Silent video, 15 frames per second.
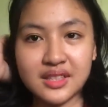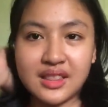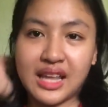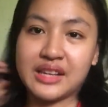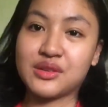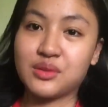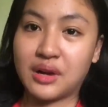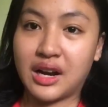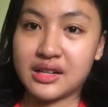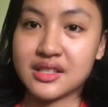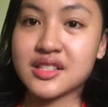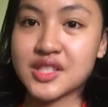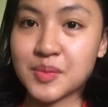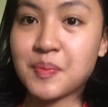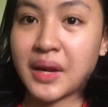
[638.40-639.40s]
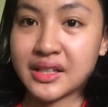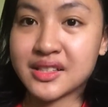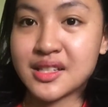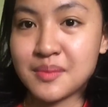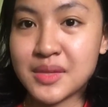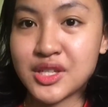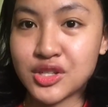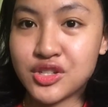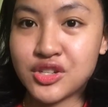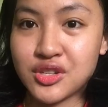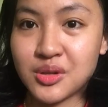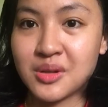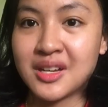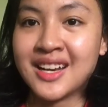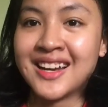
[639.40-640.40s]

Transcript: like you guys expecting me to do